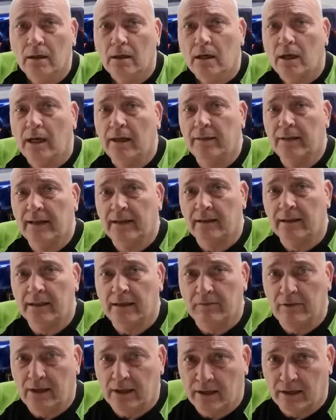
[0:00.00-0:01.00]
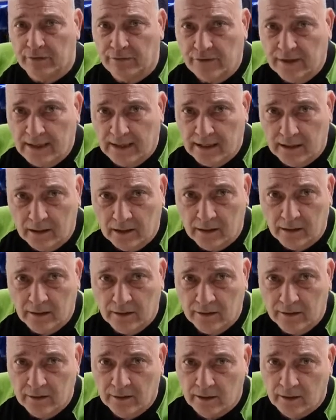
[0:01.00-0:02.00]
and then giving it a
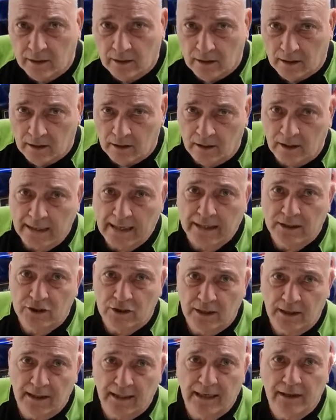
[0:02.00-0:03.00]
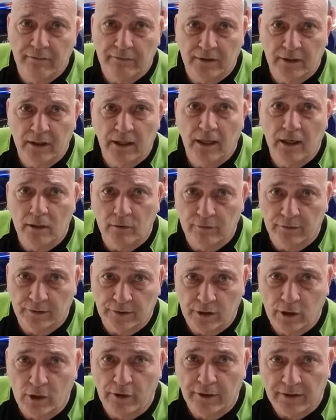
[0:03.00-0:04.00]
second, I actually left it
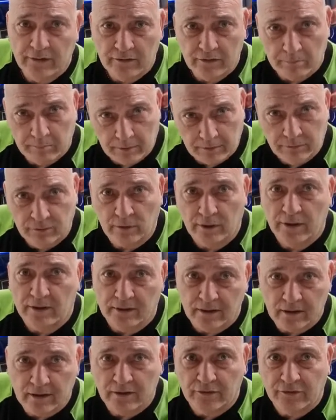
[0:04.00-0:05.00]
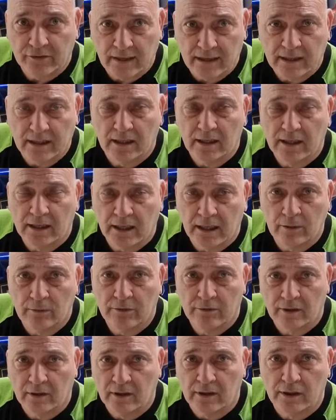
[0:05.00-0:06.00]
overnight before I did the second coat,
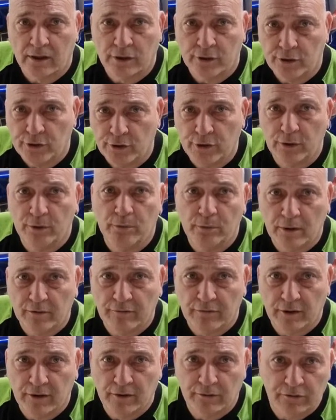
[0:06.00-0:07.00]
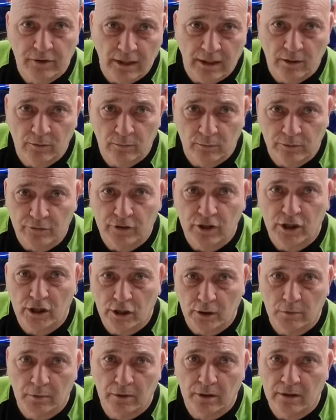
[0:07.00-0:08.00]
so that I knew the first coat was
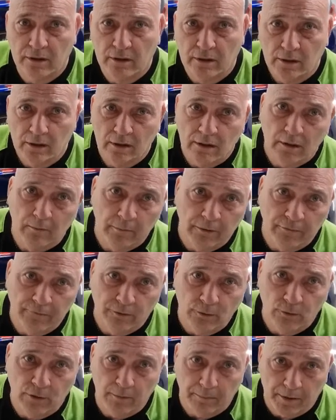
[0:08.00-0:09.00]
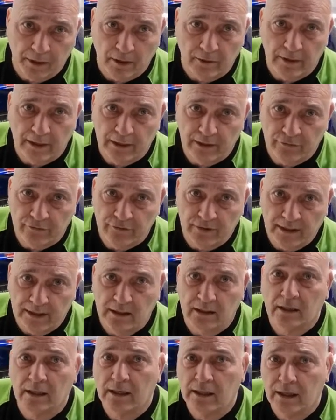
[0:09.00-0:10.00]
cured before applying the
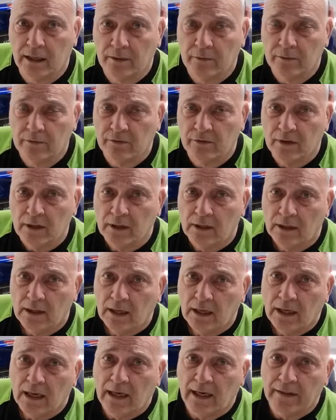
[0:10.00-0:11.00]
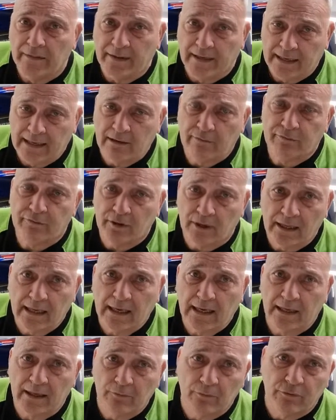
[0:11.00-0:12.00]
second coat, and then after
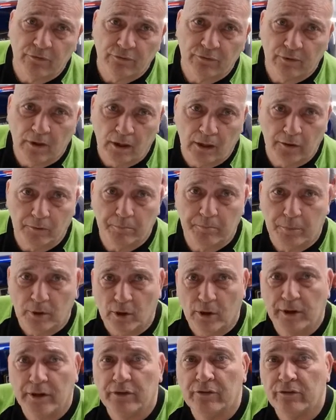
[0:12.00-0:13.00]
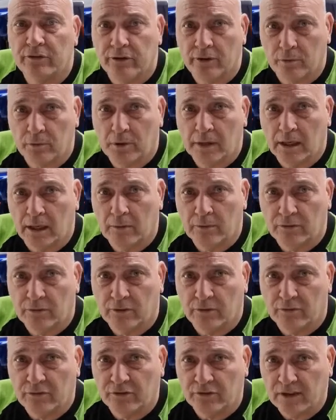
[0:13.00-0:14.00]
that it was followed by 2 coats
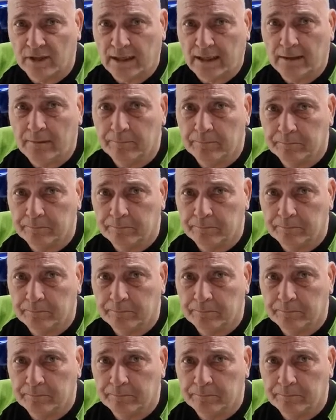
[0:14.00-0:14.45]
of skin.